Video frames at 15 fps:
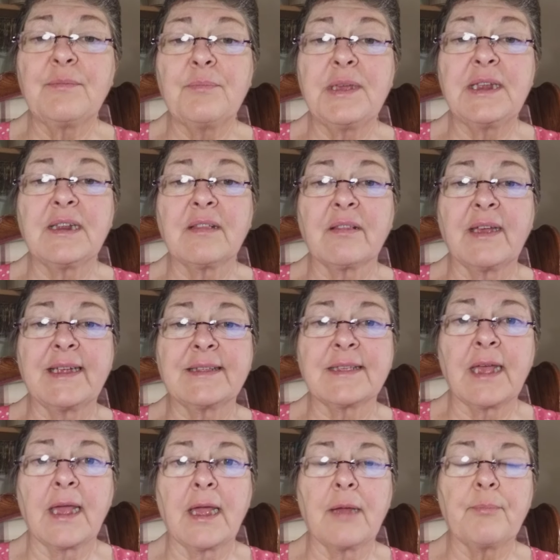mean it like
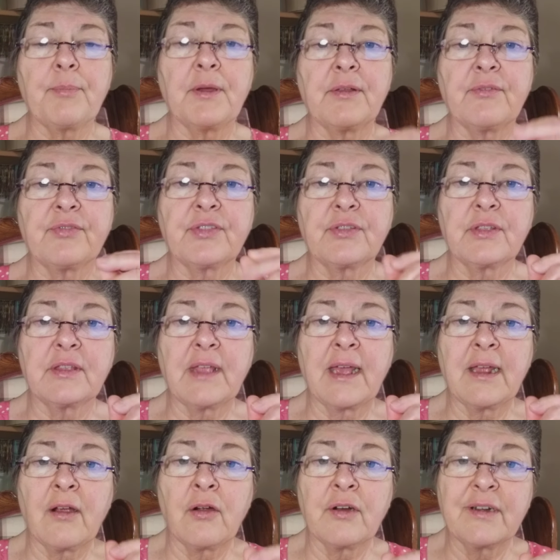that, but
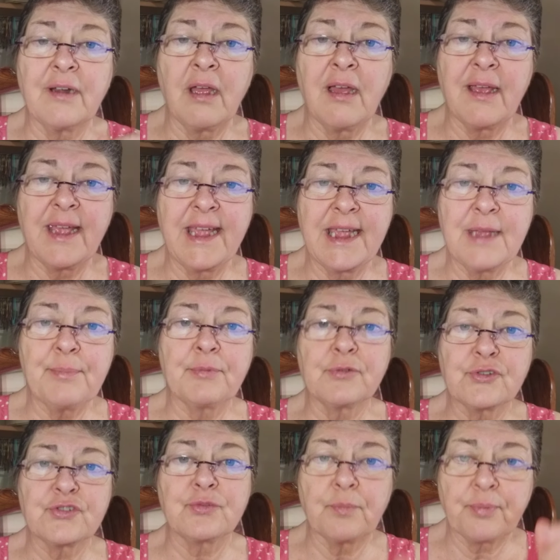that are not able
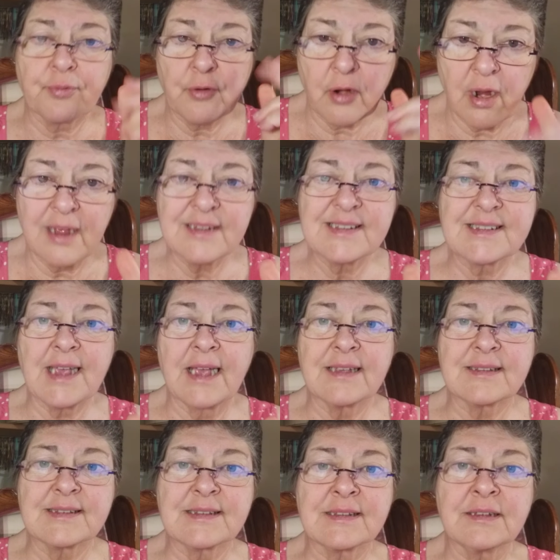to
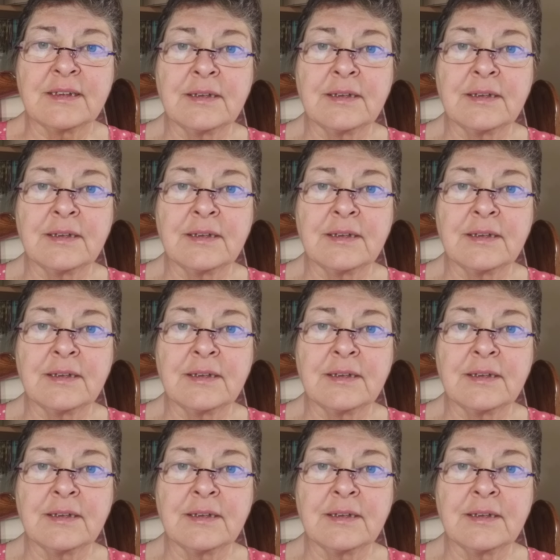process.